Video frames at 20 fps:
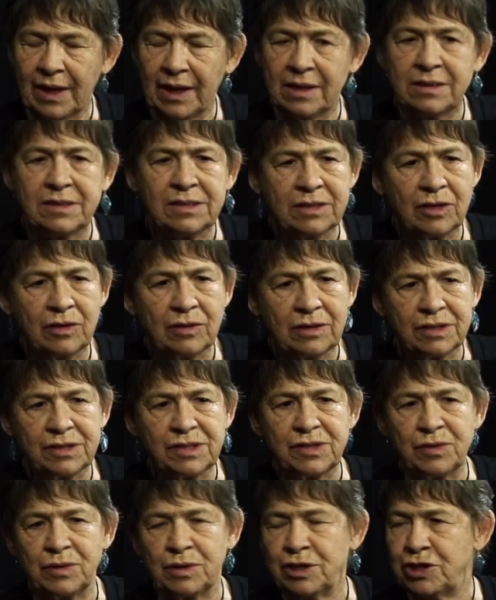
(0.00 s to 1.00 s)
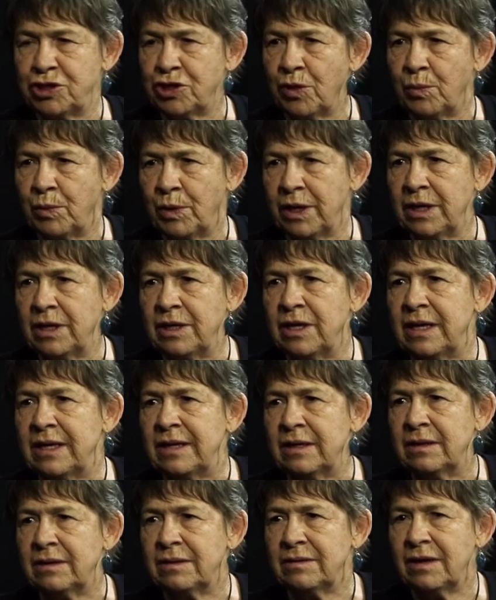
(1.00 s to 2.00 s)
It's not the sort of job where you need
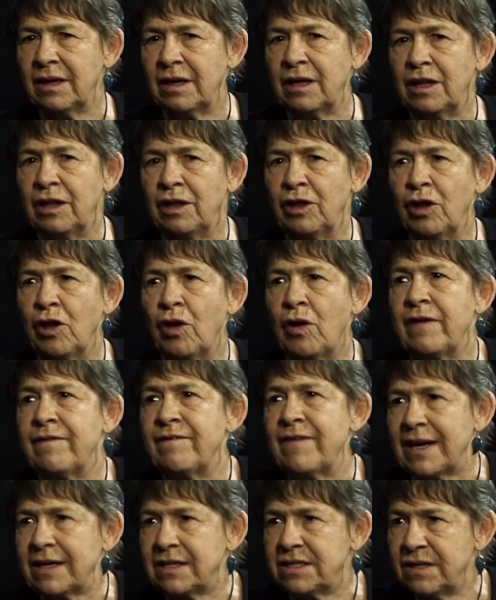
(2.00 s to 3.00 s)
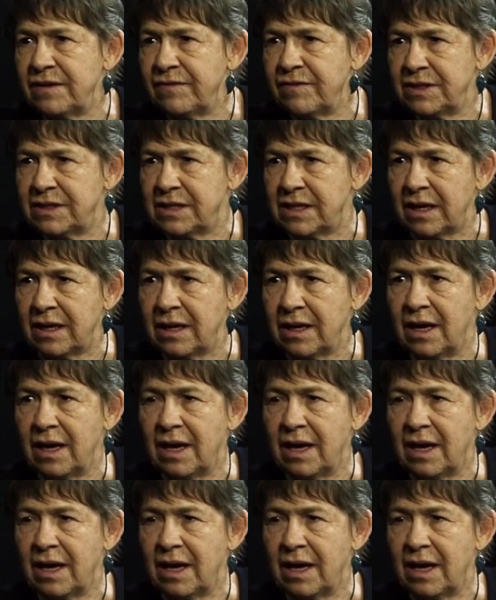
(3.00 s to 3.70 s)
a, a lot of activity.